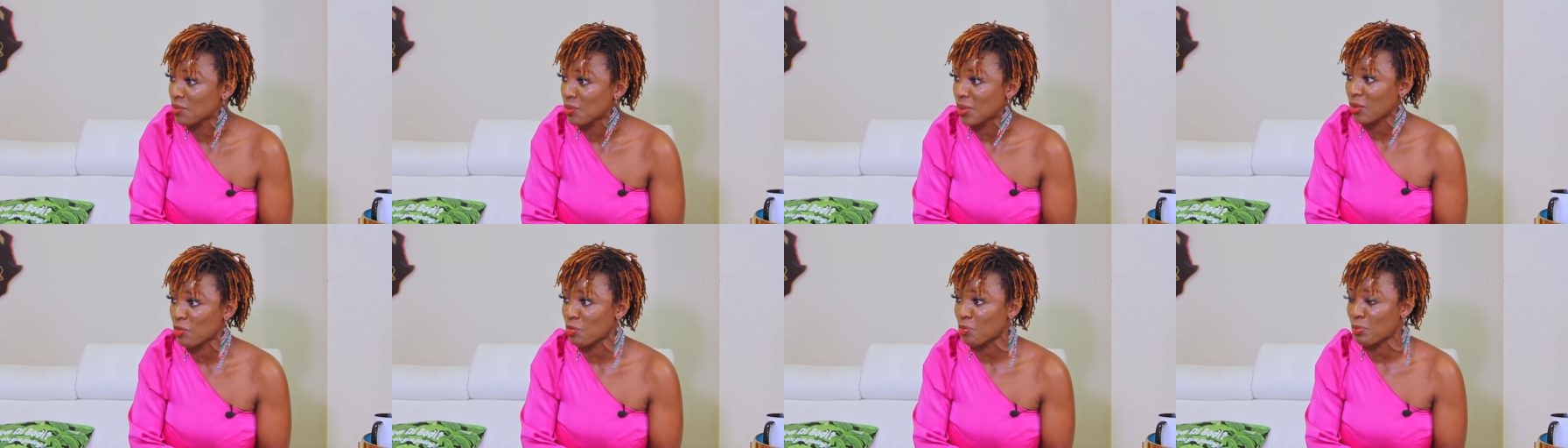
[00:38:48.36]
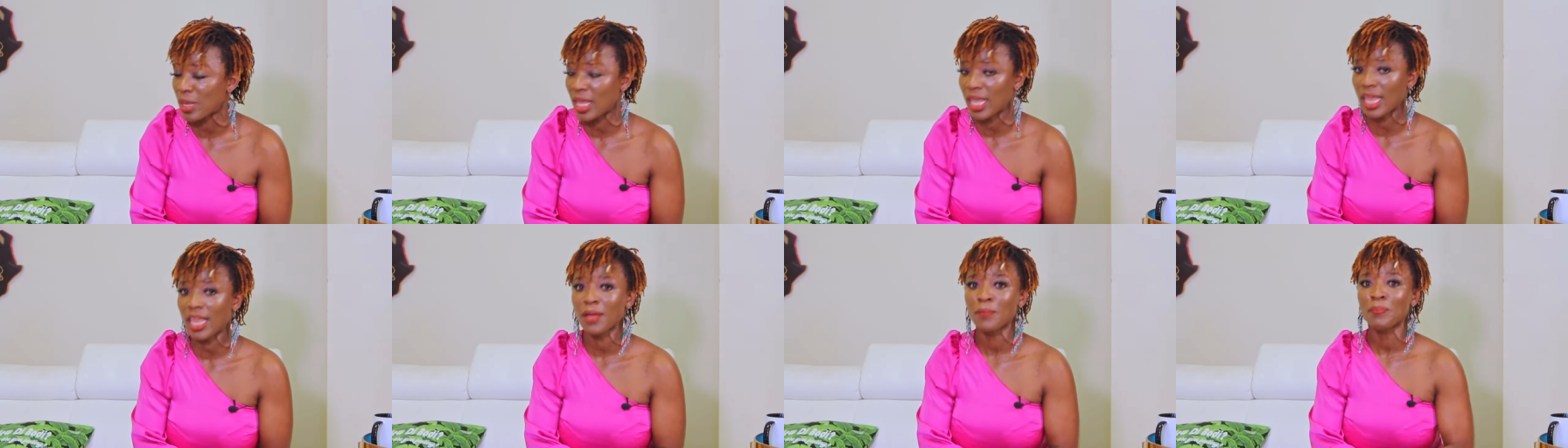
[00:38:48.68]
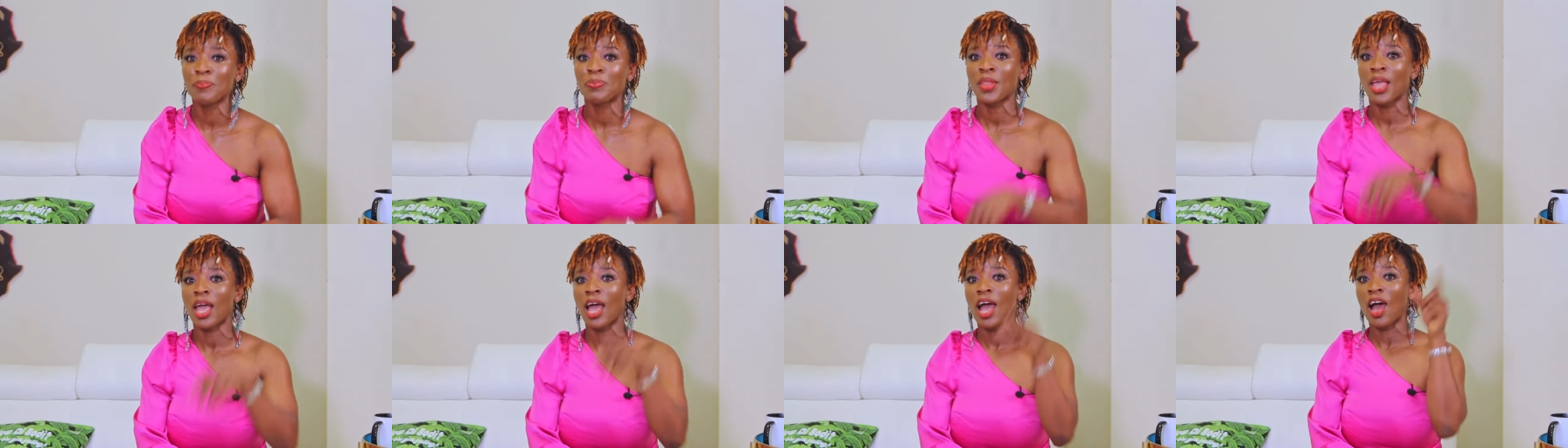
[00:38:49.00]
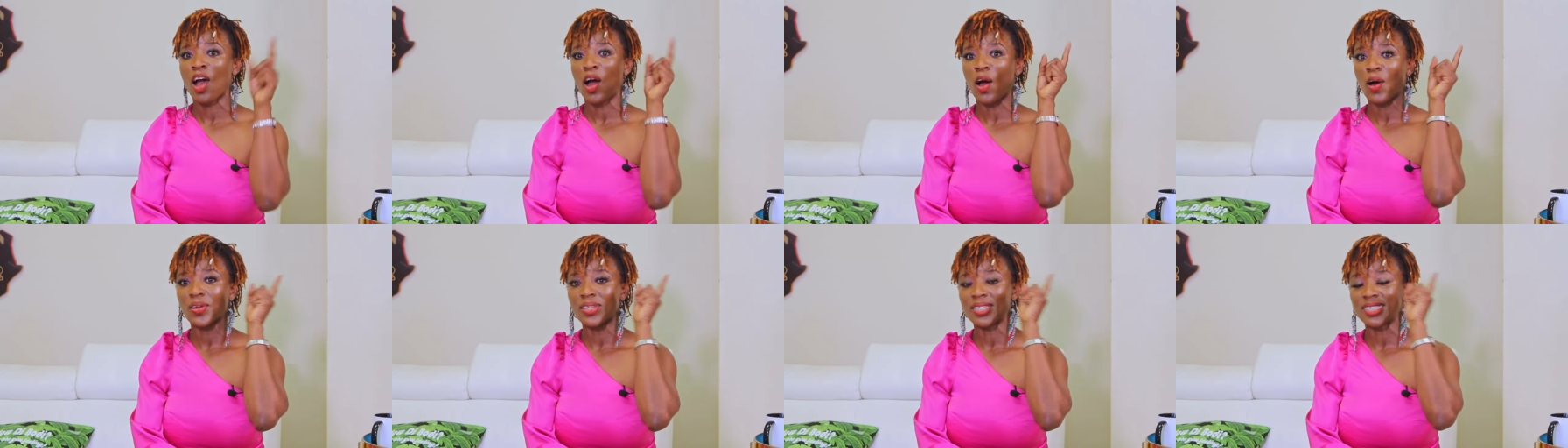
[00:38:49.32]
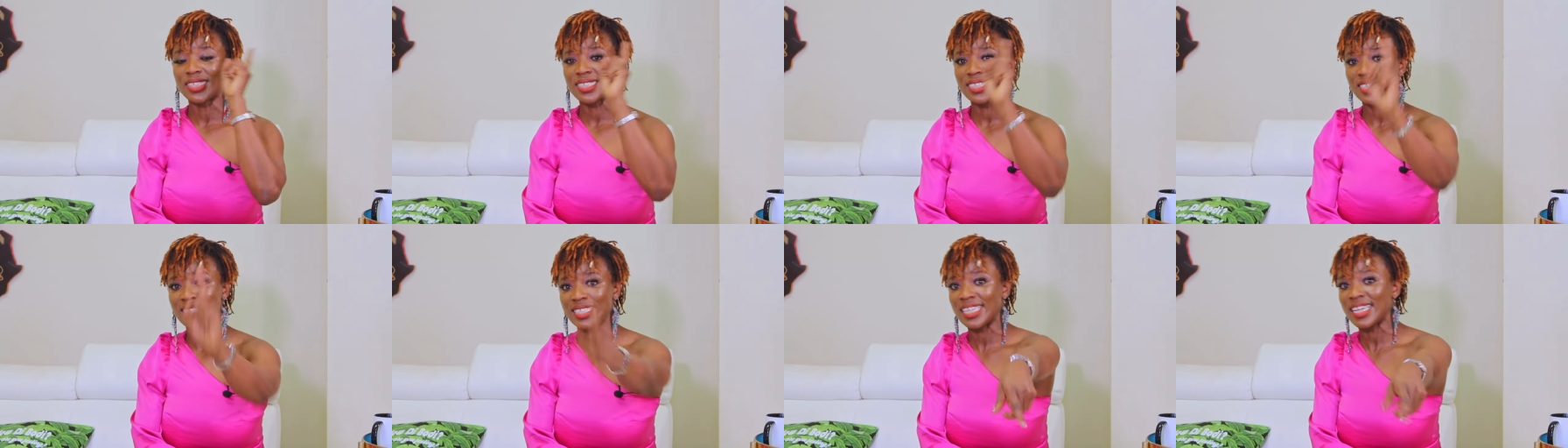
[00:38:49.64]
no with problem. me. Thank you Until
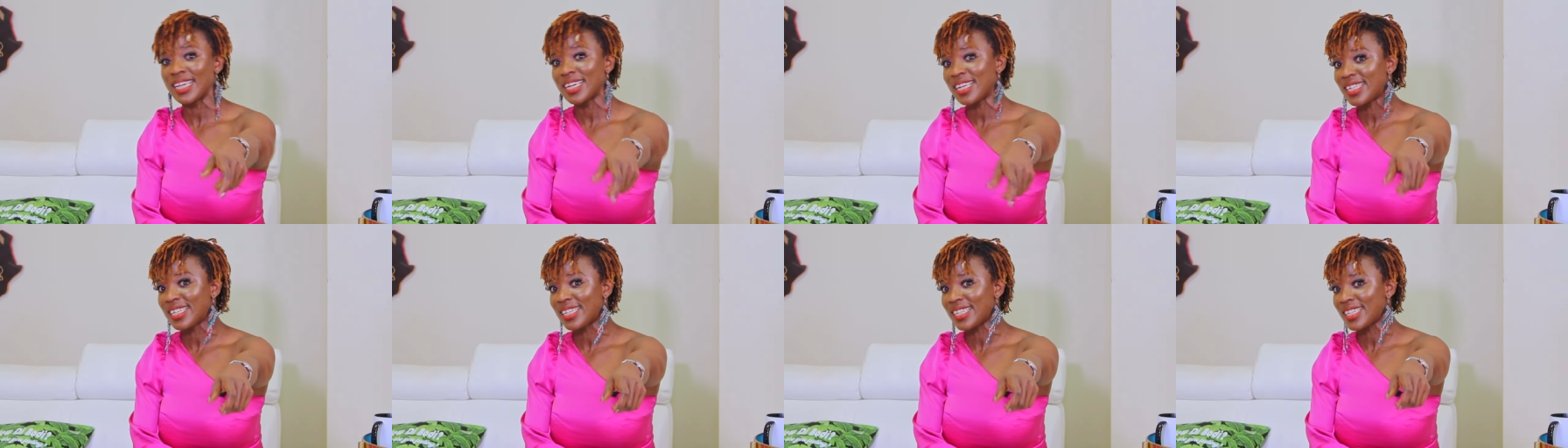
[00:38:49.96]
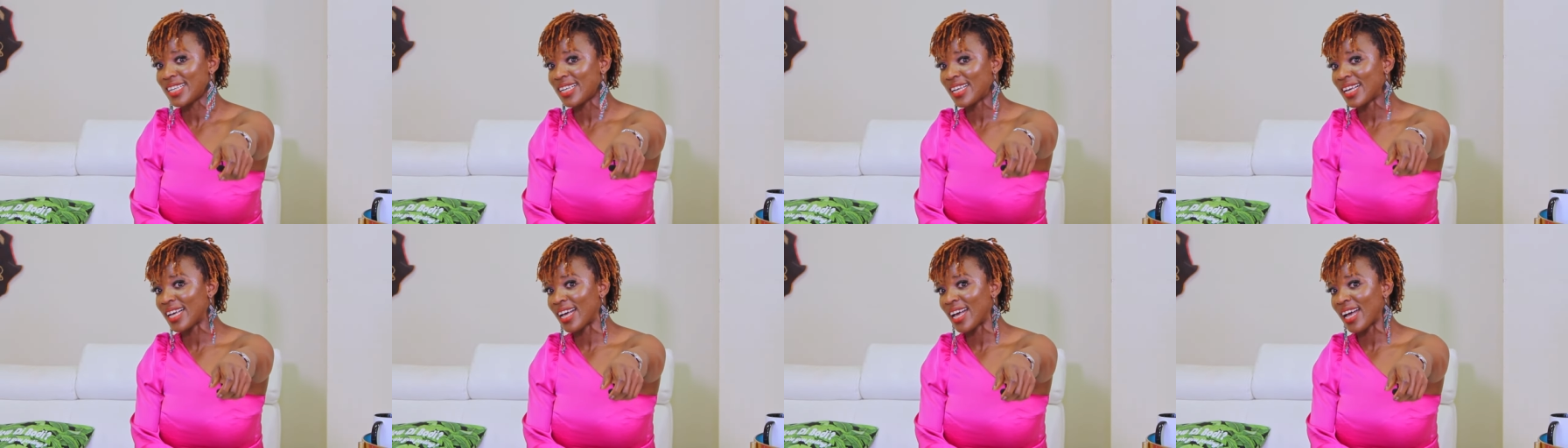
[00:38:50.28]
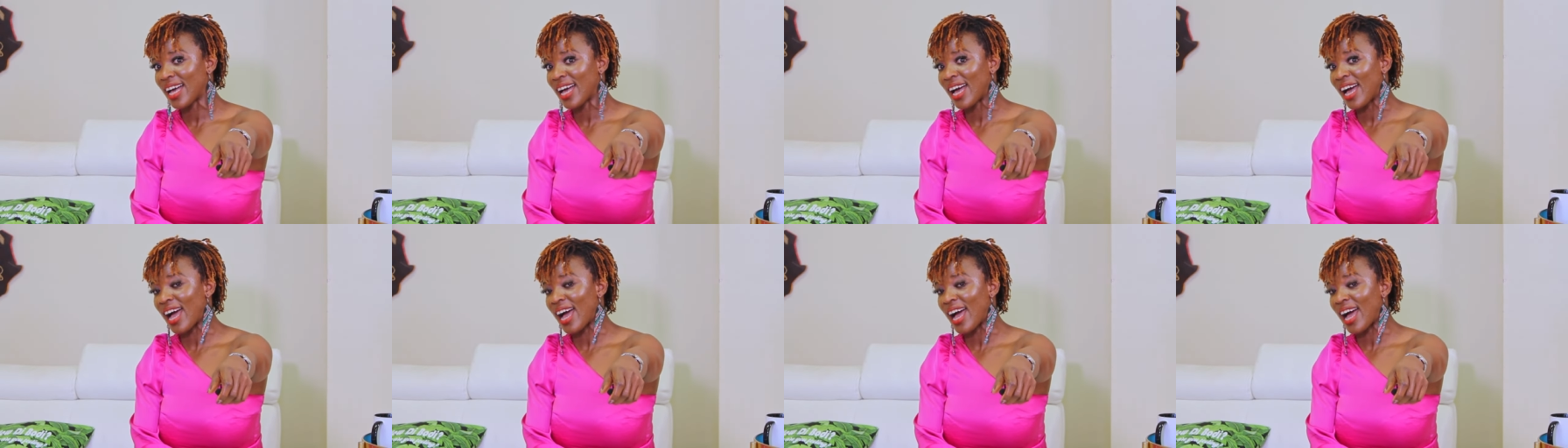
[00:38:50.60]
so much for having me.